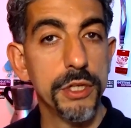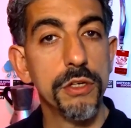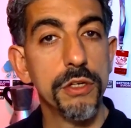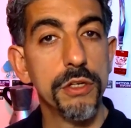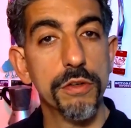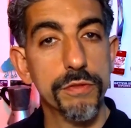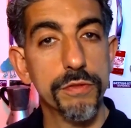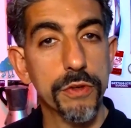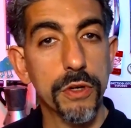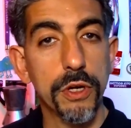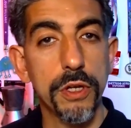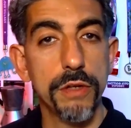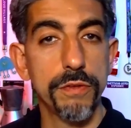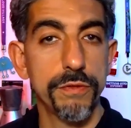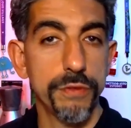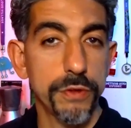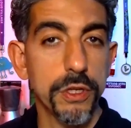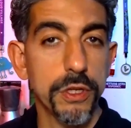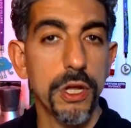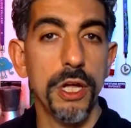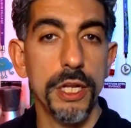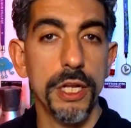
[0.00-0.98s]
You're full
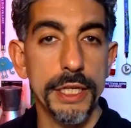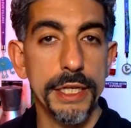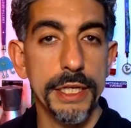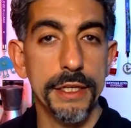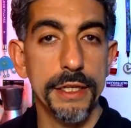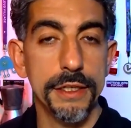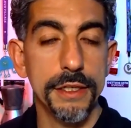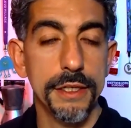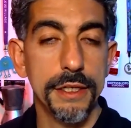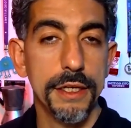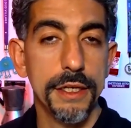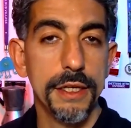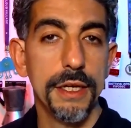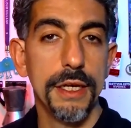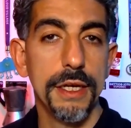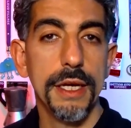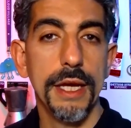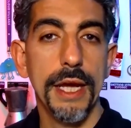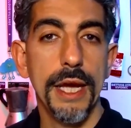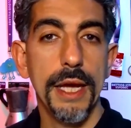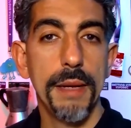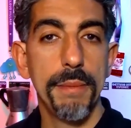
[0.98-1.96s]
all in
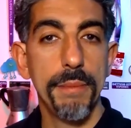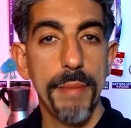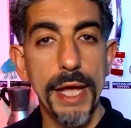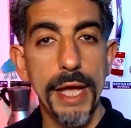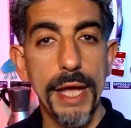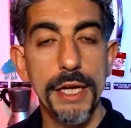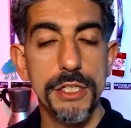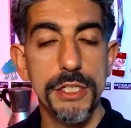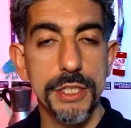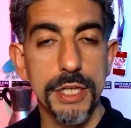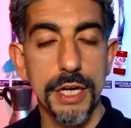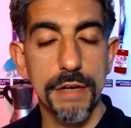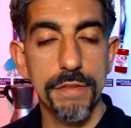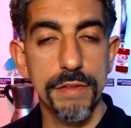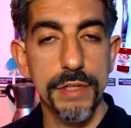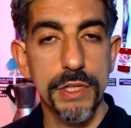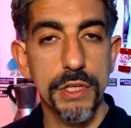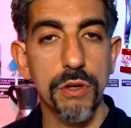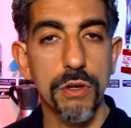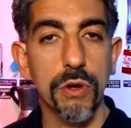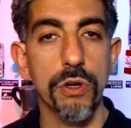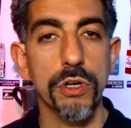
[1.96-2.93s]
and managing
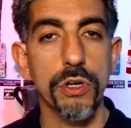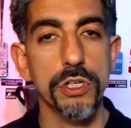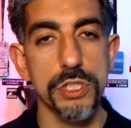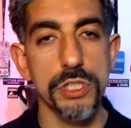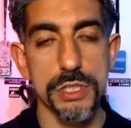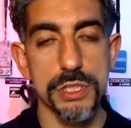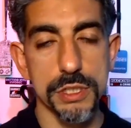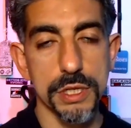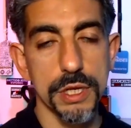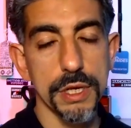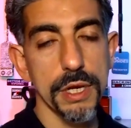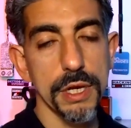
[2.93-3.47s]
everything, or you're just